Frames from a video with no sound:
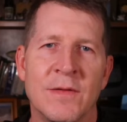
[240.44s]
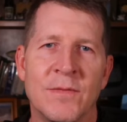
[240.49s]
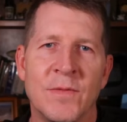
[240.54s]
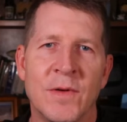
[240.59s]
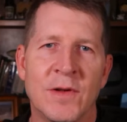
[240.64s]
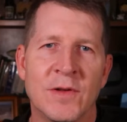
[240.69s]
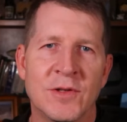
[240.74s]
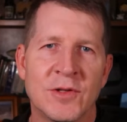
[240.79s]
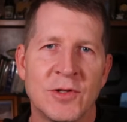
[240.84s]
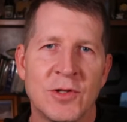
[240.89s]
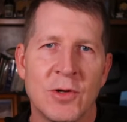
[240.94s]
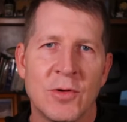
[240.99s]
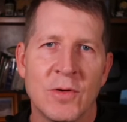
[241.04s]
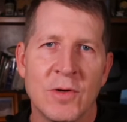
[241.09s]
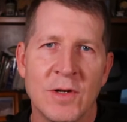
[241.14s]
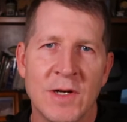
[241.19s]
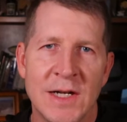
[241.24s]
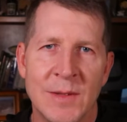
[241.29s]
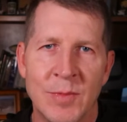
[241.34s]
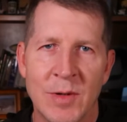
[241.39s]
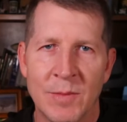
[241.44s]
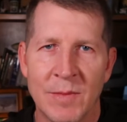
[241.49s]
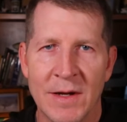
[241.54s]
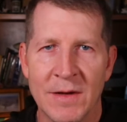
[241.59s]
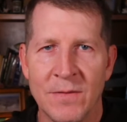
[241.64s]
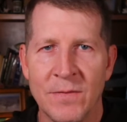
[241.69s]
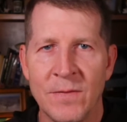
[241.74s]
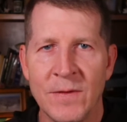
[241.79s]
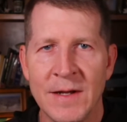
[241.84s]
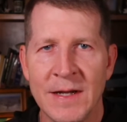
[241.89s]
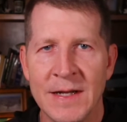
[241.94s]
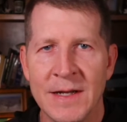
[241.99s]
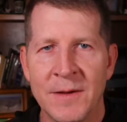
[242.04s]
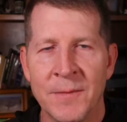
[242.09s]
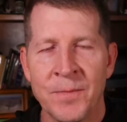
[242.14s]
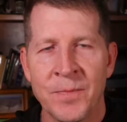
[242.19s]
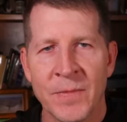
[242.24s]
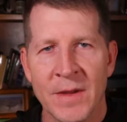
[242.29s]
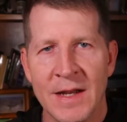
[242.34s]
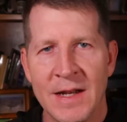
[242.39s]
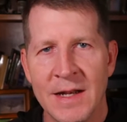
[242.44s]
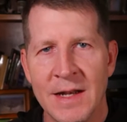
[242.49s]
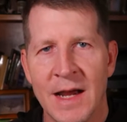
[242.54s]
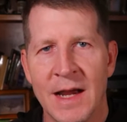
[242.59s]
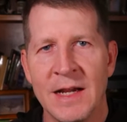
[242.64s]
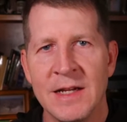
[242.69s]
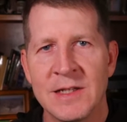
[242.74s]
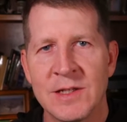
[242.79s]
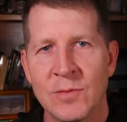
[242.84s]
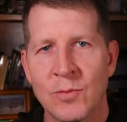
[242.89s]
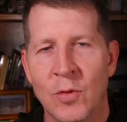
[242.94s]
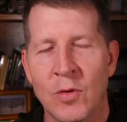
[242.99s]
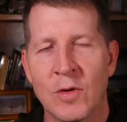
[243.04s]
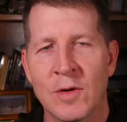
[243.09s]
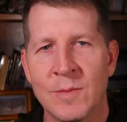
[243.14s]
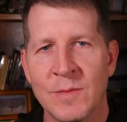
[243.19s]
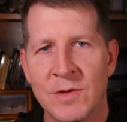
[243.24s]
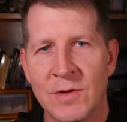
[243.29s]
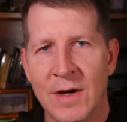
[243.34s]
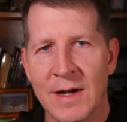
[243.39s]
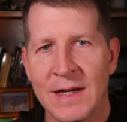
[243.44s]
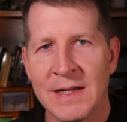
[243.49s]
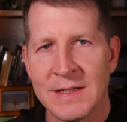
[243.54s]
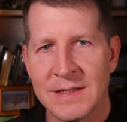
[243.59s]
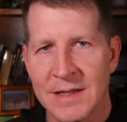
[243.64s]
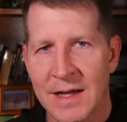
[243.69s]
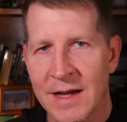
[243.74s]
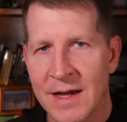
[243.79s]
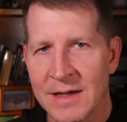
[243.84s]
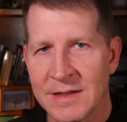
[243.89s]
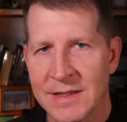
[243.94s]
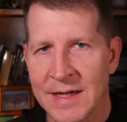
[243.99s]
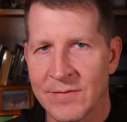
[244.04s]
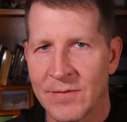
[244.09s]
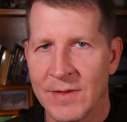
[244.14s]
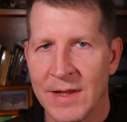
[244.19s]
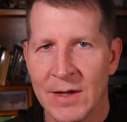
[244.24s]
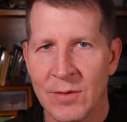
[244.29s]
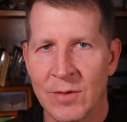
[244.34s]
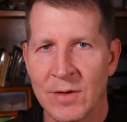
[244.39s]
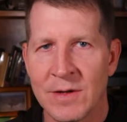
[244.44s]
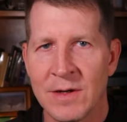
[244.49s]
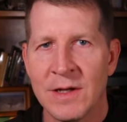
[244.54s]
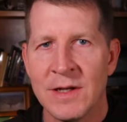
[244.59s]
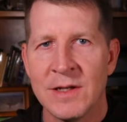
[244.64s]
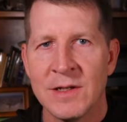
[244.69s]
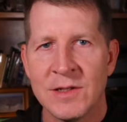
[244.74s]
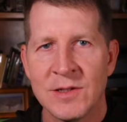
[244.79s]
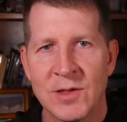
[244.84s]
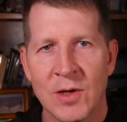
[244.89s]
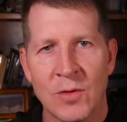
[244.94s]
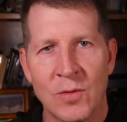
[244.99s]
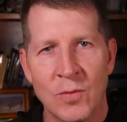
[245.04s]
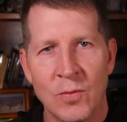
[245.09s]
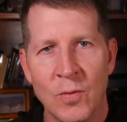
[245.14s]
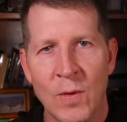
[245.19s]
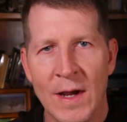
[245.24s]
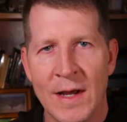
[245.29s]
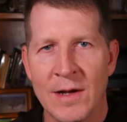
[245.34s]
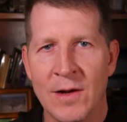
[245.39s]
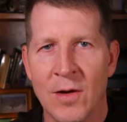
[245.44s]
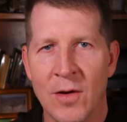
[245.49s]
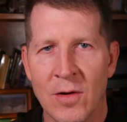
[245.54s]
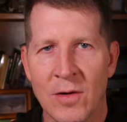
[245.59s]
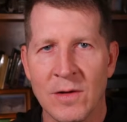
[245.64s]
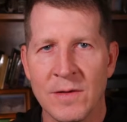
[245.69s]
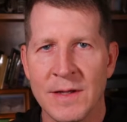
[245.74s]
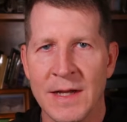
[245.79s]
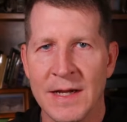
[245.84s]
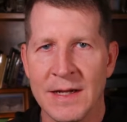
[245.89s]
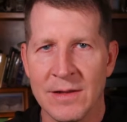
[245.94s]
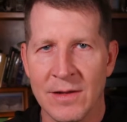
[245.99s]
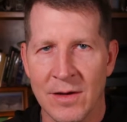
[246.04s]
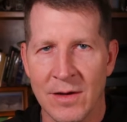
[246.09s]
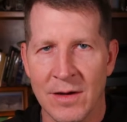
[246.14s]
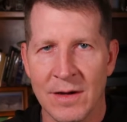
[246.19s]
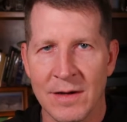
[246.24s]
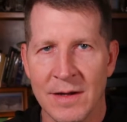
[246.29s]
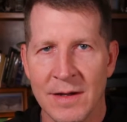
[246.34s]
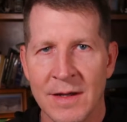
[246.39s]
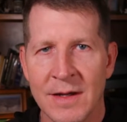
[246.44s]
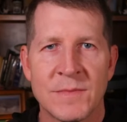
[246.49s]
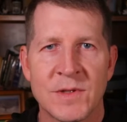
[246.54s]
it felt so good to put my feet in nice, warm, dry socks after they were so wet all day long.